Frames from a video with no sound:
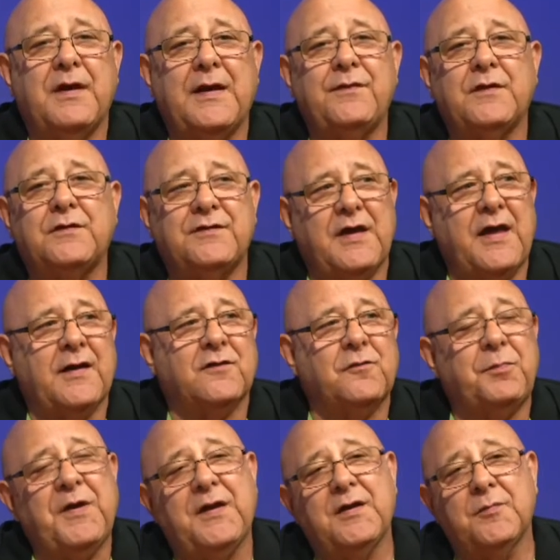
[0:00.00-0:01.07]
and the
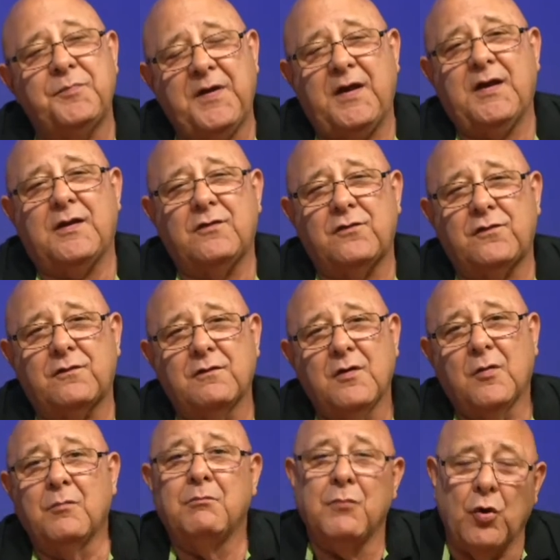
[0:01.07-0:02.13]
taxpayer pays
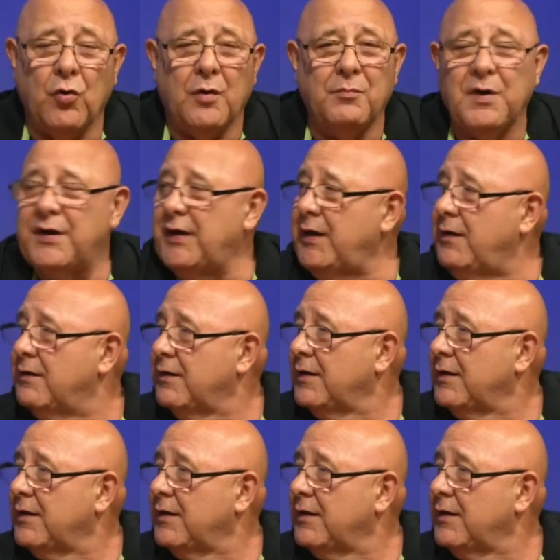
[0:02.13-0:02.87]
more money.